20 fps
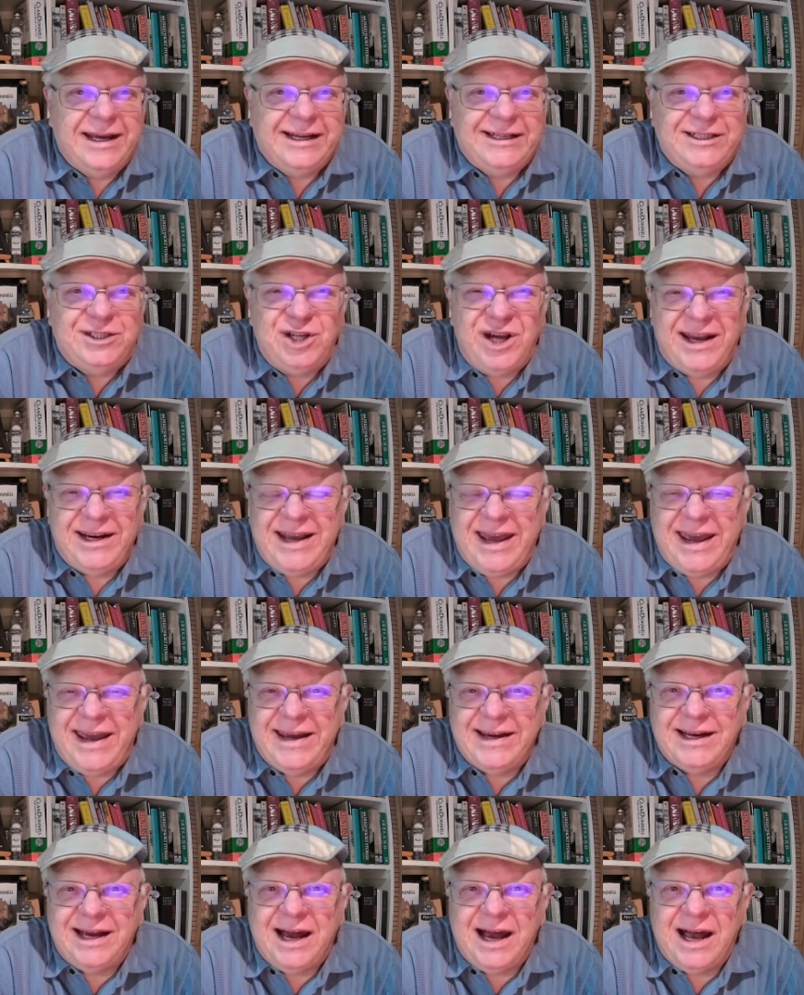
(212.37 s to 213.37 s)
And John
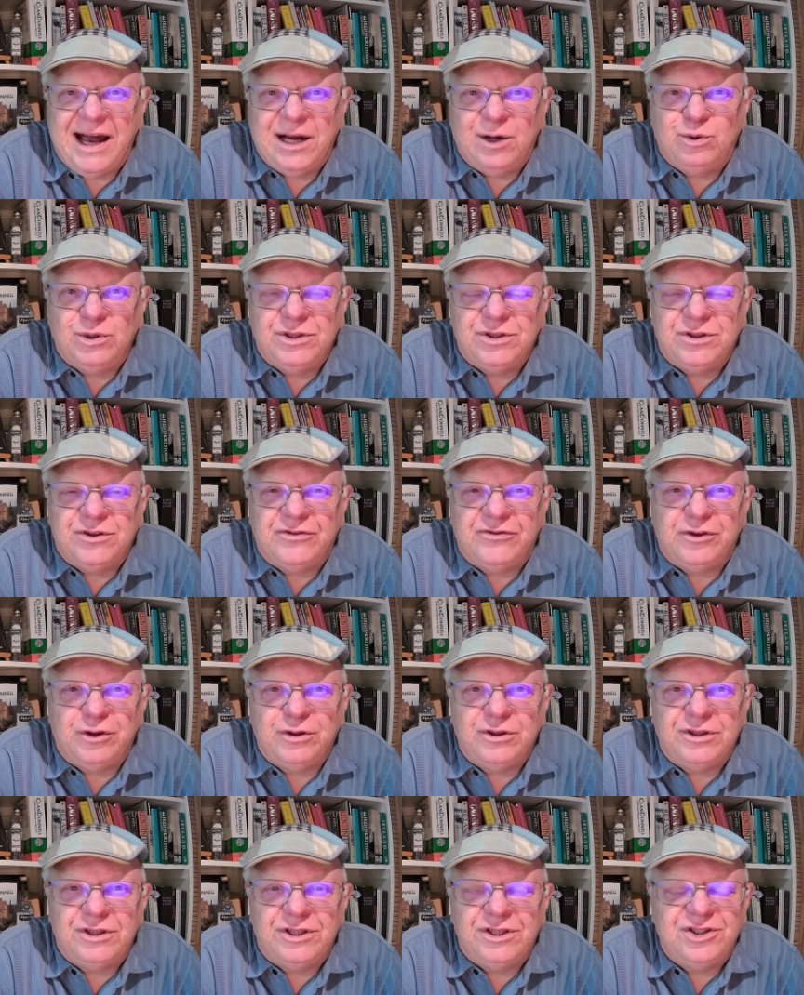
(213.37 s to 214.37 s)
Hancock was the
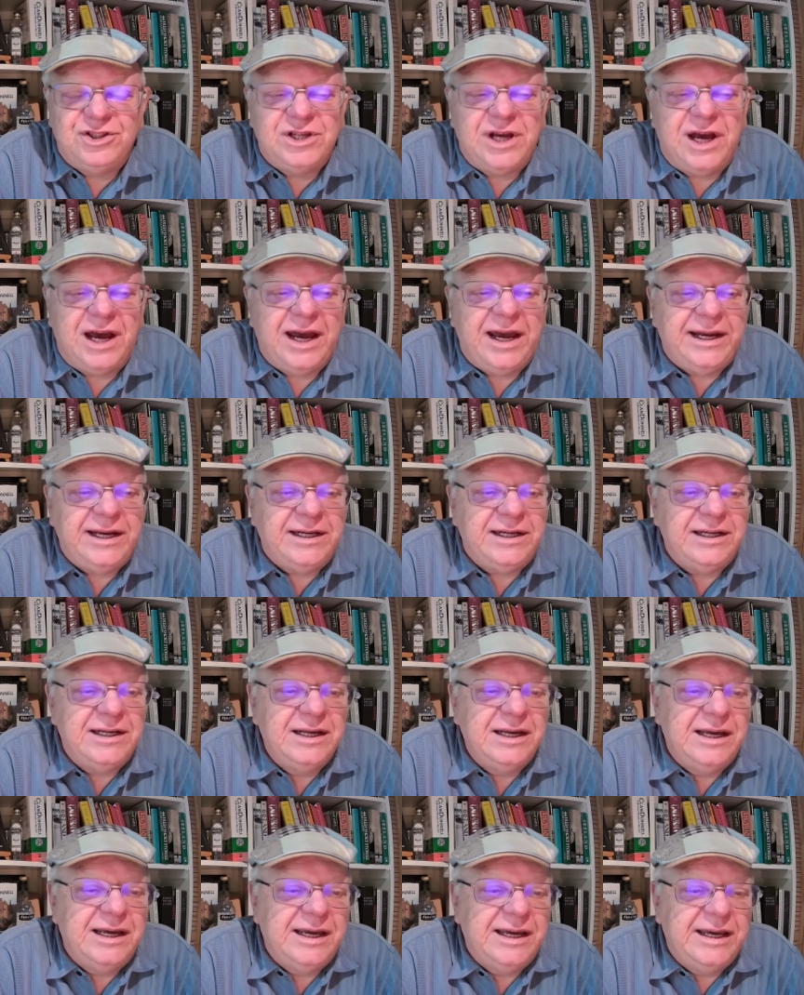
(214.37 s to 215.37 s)
first to sign.
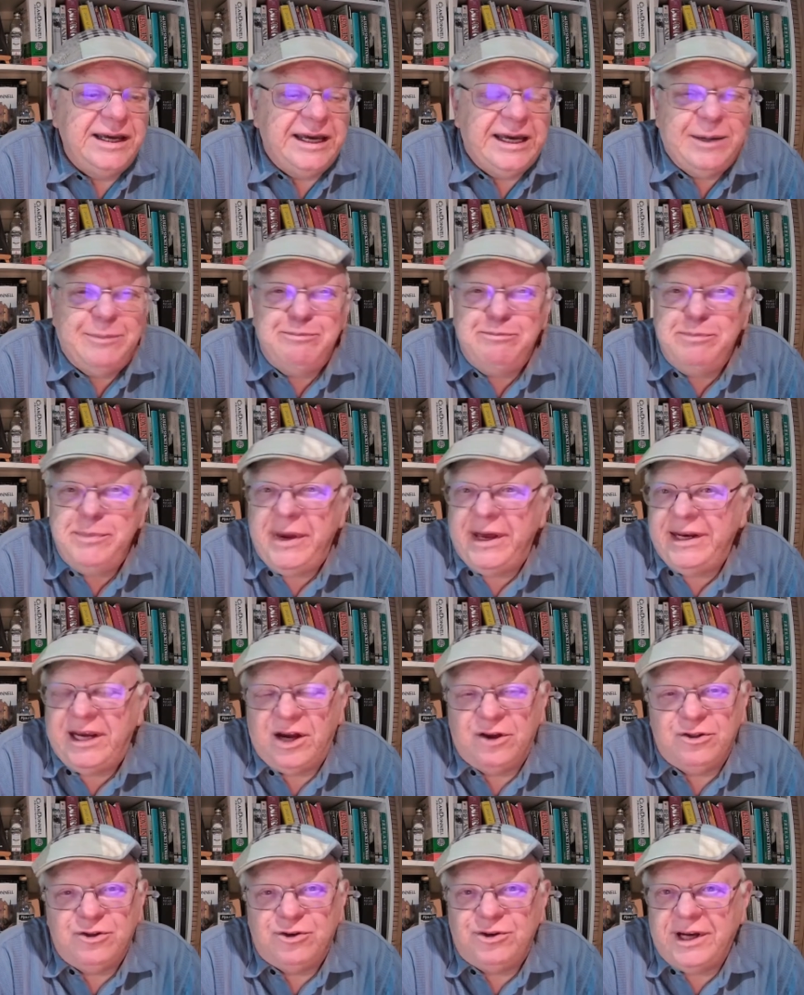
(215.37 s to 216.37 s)

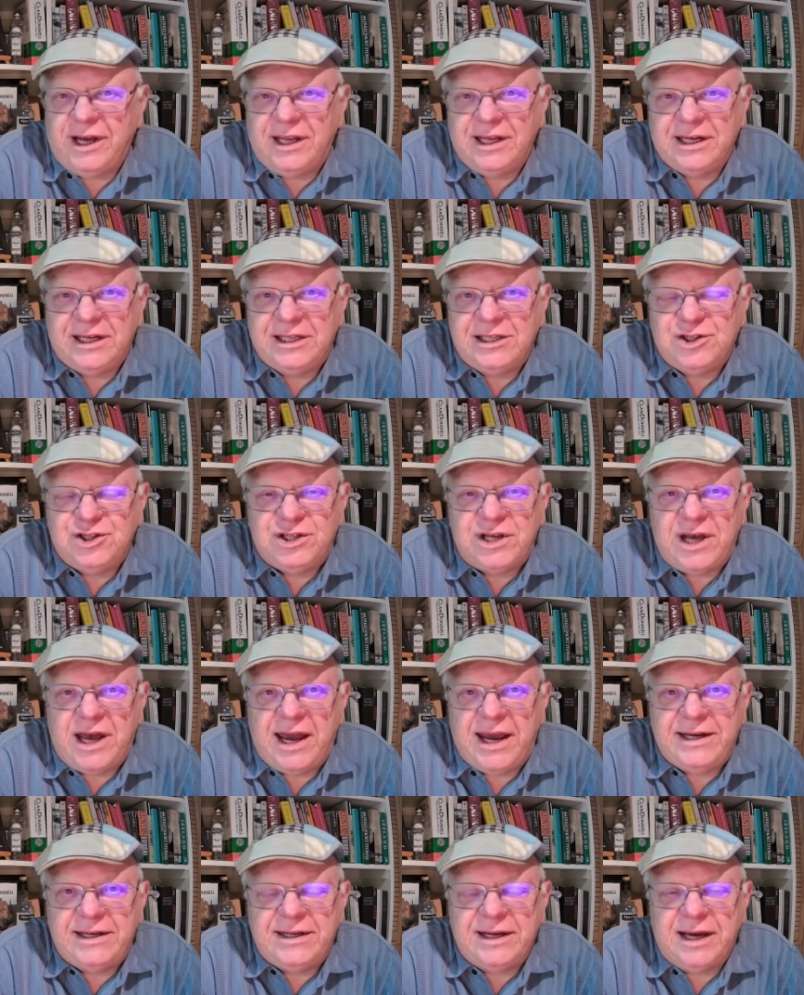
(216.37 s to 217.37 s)
Many other delegates
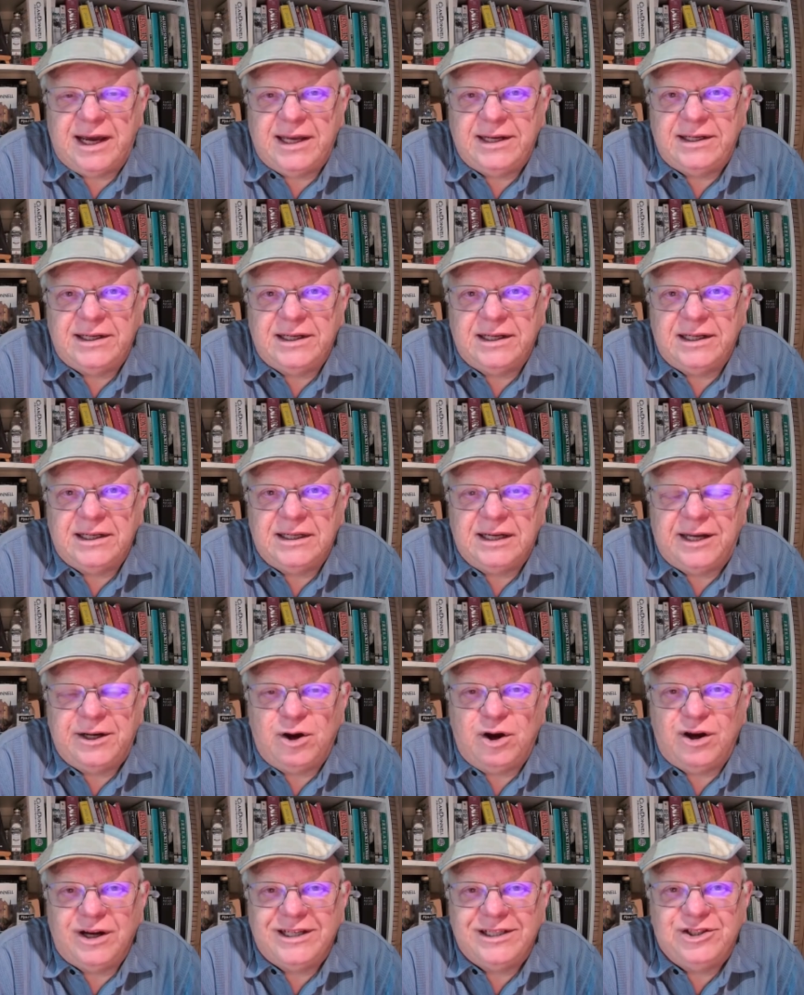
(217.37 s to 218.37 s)
signed on
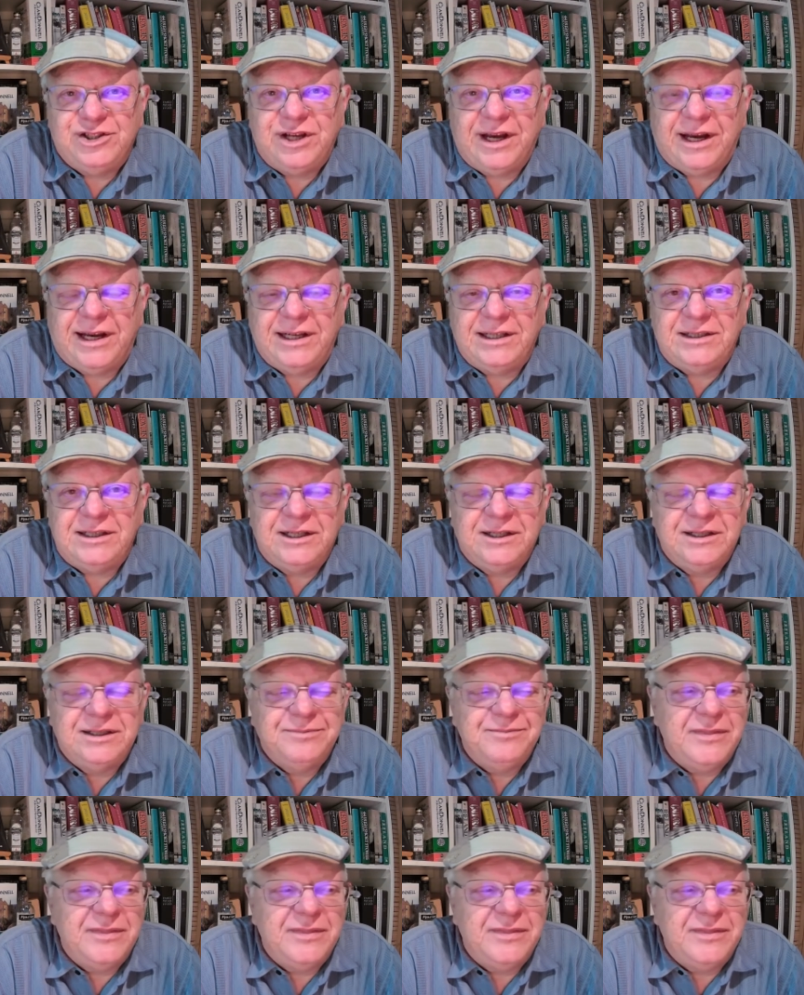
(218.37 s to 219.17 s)
August 2nd.